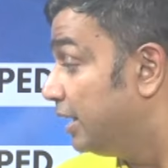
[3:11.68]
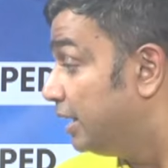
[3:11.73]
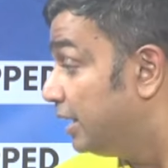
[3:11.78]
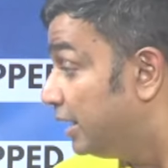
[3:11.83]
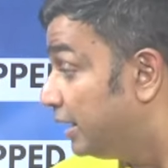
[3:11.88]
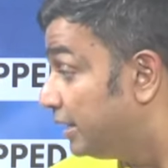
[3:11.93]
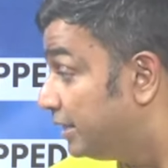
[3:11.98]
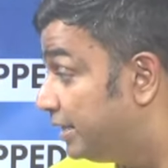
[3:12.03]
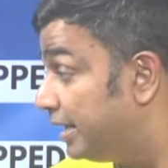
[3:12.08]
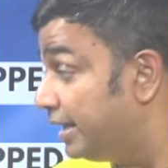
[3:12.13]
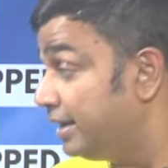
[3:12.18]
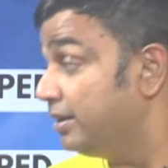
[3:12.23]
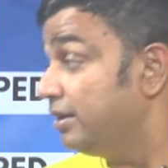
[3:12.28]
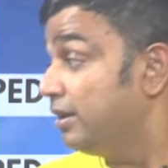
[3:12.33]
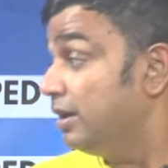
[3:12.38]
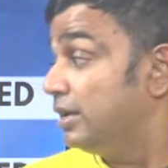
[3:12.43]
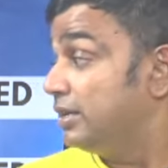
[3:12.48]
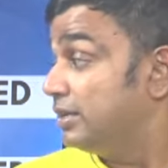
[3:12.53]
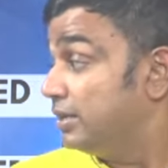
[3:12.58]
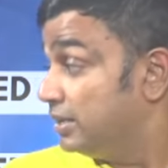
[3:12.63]
Then
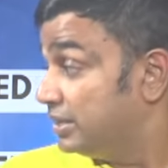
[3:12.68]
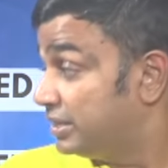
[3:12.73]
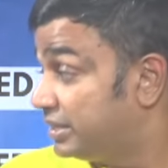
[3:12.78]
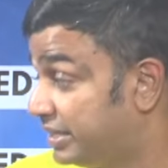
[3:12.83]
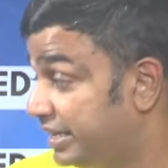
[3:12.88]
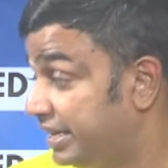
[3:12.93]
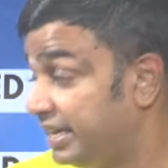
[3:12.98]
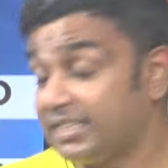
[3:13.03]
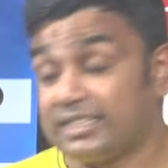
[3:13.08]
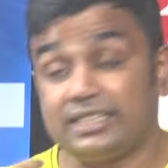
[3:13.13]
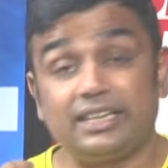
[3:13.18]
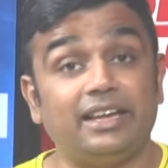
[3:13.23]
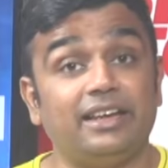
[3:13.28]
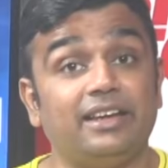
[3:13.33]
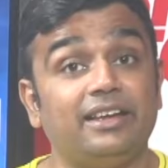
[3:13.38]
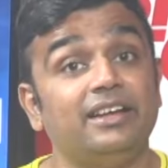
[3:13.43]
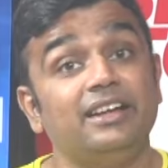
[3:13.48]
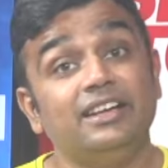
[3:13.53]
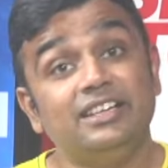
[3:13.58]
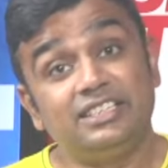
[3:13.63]

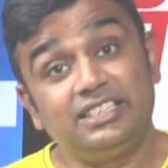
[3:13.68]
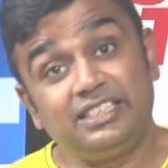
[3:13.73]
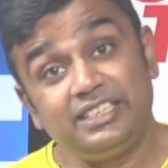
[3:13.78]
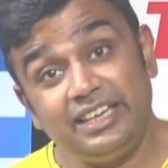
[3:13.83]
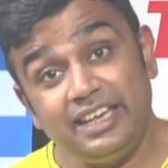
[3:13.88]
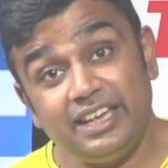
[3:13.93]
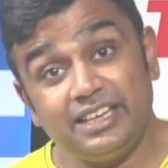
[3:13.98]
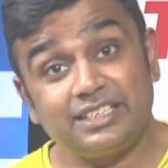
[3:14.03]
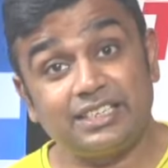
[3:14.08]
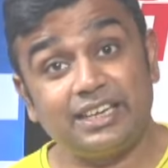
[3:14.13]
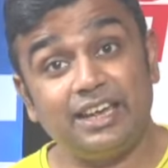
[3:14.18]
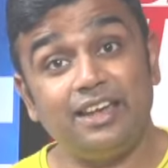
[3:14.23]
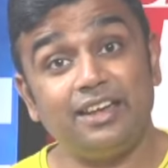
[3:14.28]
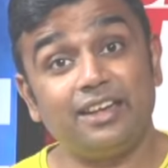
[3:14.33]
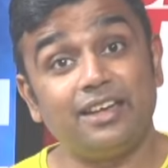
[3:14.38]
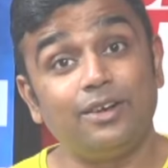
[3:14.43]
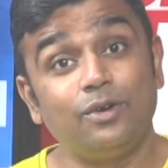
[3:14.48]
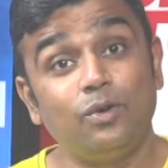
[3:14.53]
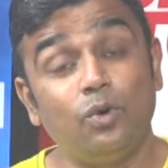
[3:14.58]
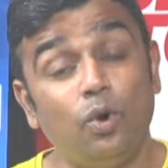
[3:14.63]
CSK. CSK
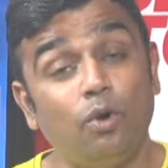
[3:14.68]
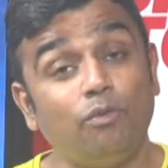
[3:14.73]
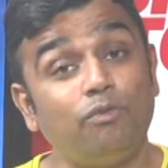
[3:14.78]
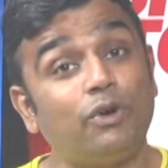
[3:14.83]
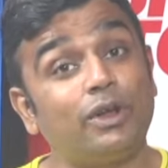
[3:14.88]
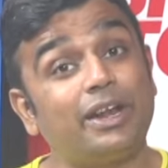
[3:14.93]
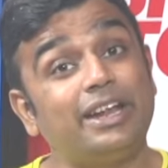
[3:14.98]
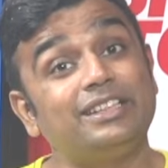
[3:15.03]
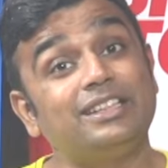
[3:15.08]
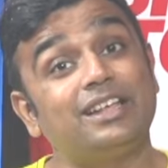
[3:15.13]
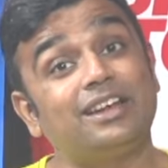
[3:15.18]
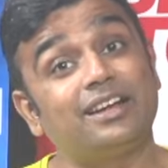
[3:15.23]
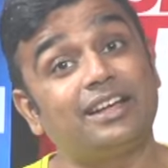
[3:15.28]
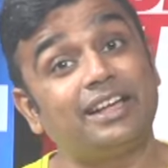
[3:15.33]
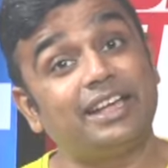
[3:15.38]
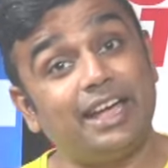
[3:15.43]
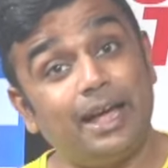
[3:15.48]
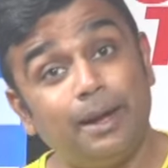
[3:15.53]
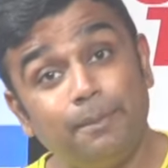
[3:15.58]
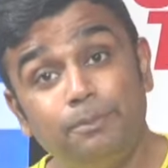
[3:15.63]
can go for either a
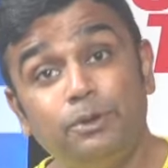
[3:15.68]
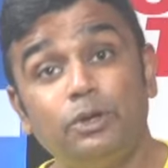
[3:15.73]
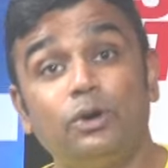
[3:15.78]
capped